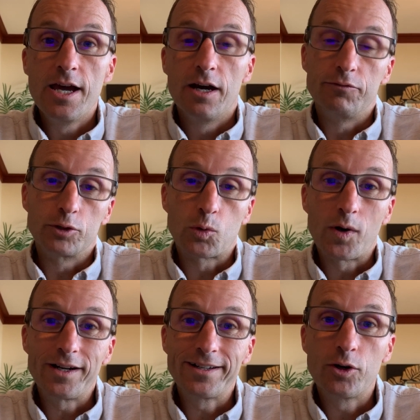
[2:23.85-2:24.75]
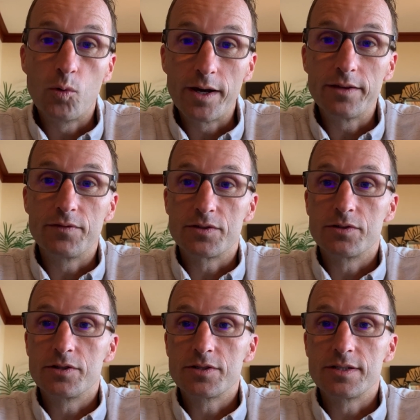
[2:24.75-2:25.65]
of requiring Hawaii
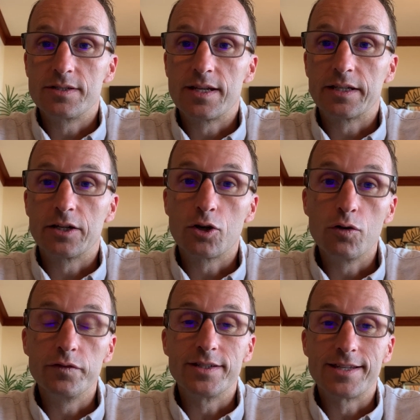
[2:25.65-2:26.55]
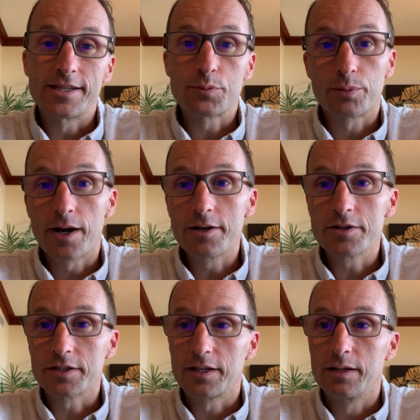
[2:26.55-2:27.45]
visitors to take a COVID test prior
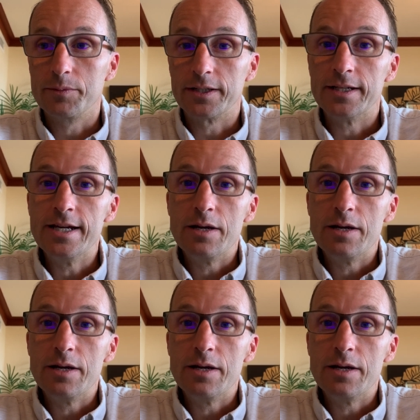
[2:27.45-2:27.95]
to coming,